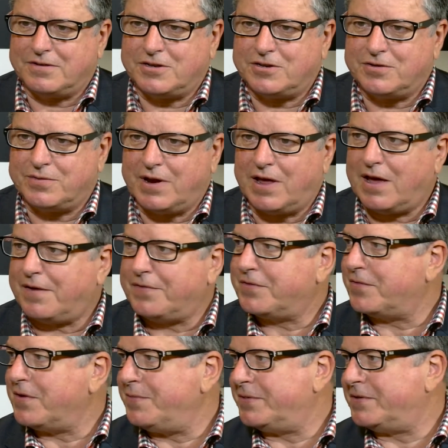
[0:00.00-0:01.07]

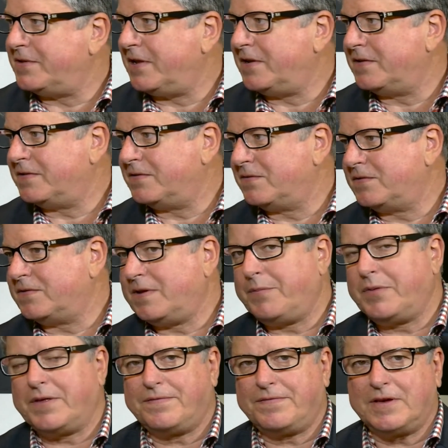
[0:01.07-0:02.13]
2.5–3% is sort of some
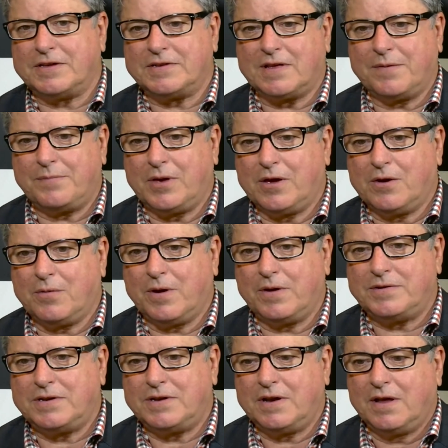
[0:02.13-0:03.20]
of the figures I've been
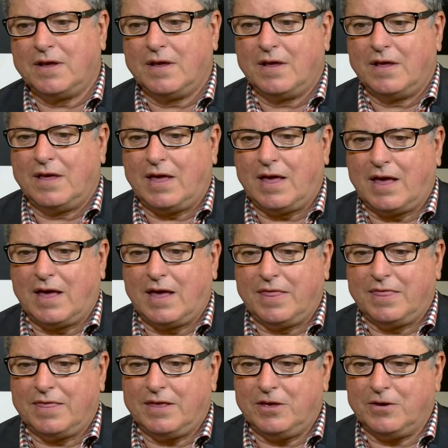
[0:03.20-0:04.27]
quoted.
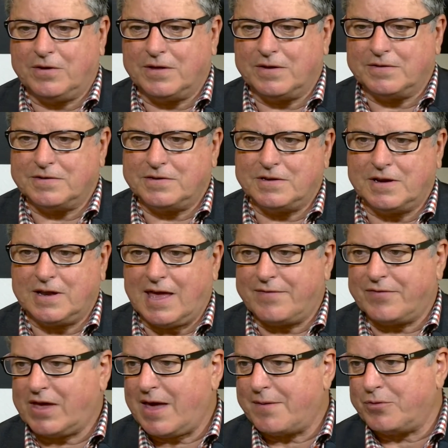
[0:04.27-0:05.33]
You can certainly have
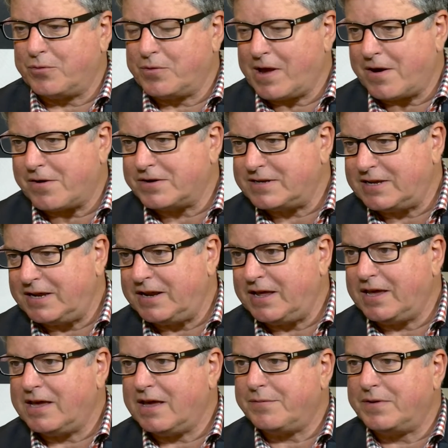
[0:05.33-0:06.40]
a capital guaranteed
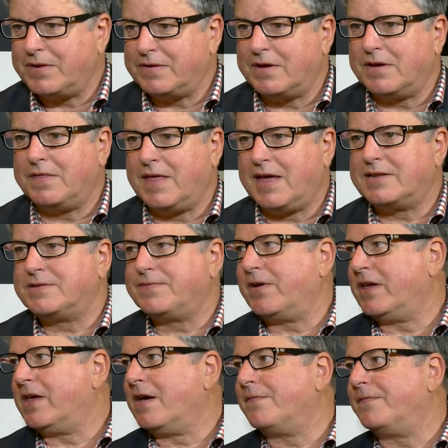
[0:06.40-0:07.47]
income, and that's
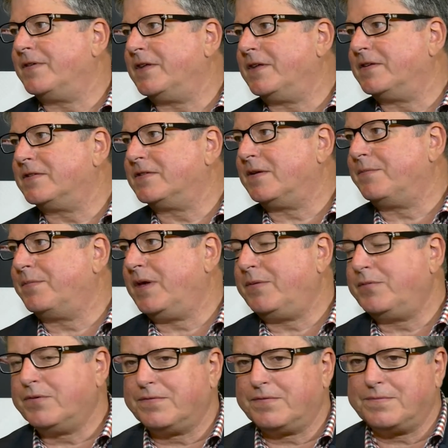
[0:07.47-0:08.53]
very comforting to some
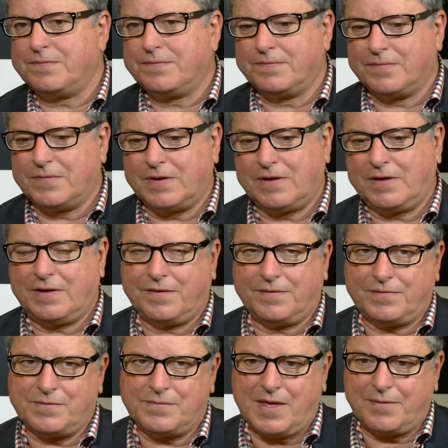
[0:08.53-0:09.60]
people from
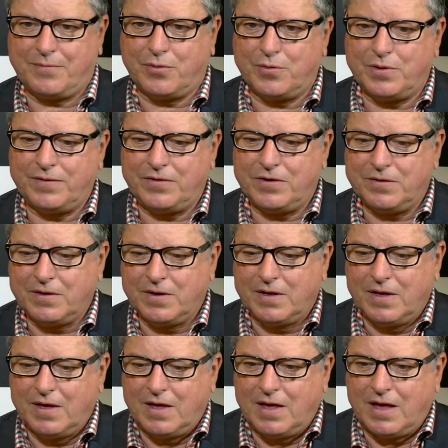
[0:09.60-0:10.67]
that point of view.
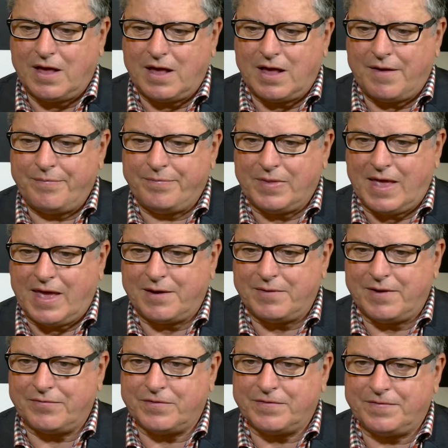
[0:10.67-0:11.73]

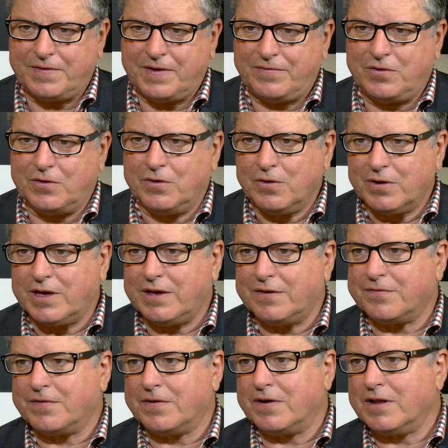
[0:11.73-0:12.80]
However, if you're looking
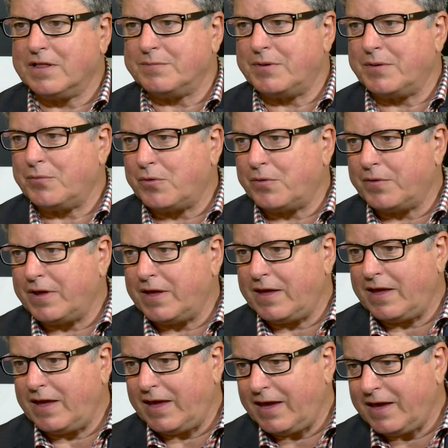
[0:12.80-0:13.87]
for a little bit more
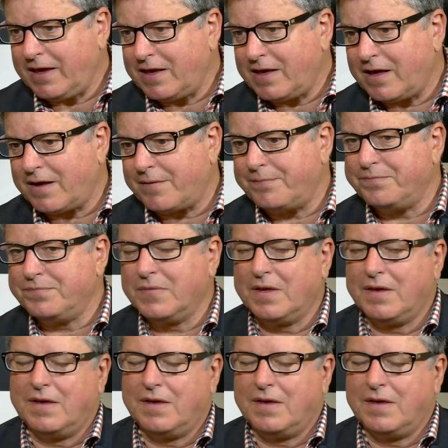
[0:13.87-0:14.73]
income,